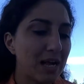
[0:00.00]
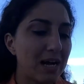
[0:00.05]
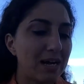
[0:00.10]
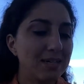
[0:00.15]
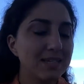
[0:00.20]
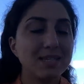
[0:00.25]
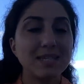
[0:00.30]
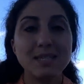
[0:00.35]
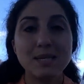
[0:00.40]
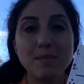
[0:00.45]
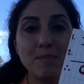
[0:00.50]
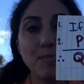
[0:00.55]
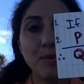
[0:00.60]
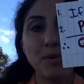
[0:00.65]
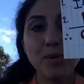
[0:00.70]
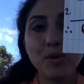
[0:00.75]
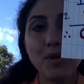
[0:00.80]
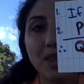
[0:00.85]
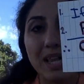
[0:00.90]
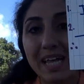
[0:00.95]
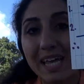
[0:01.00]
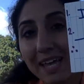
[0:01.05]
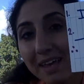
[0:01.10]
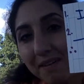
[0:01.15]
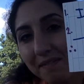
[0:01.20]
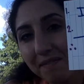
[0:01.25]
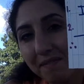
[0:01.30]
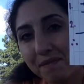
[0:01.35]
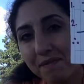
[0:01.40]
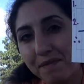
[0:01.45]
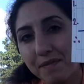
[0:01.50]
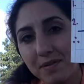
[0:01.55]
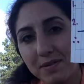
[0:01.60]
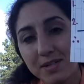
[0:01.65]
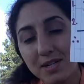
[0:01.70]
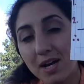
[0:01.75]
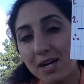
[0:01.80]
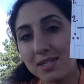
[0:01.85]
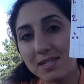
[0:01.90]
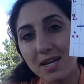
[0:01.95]
a simple if
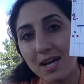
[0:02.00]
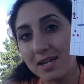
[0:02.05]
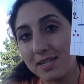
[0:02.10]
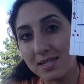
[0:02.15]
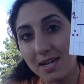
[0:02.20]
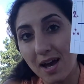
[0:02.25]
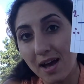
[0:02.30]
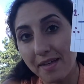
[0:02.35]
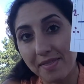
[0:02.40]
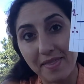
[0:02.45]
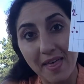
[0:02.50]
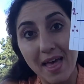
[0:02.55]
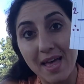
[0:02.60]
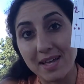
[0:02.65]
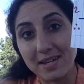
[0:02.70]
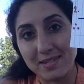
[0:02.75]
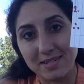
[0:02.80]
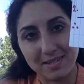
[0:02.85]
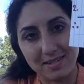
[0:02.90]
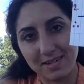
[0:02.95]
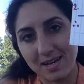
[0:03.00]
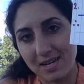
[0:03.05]
then